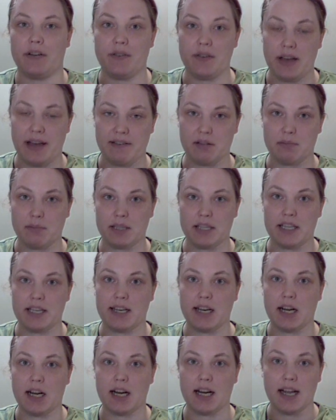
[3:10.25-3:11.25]
If you have a
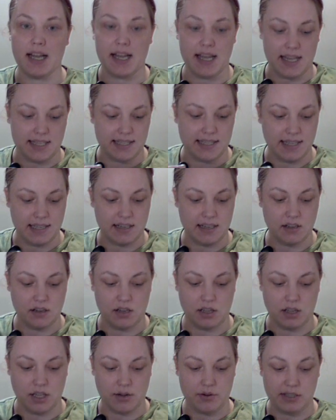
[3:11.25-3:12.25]
blender, set it on
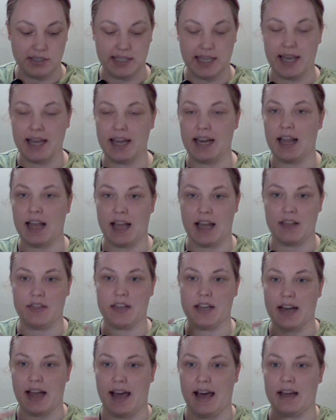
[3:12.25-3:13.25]
a low setting
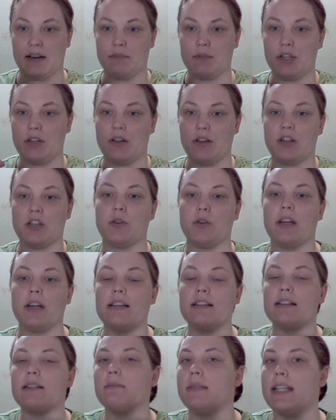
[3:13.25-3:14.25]
and then add them to there so it
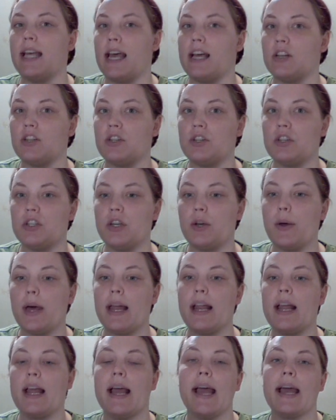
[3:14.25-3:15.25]
gets some texture to
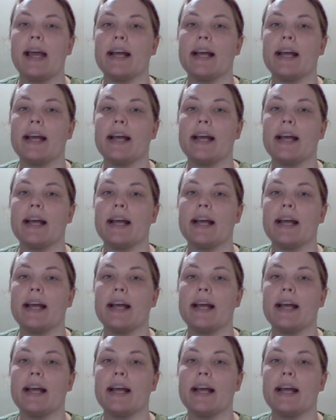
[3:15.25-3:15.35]
it.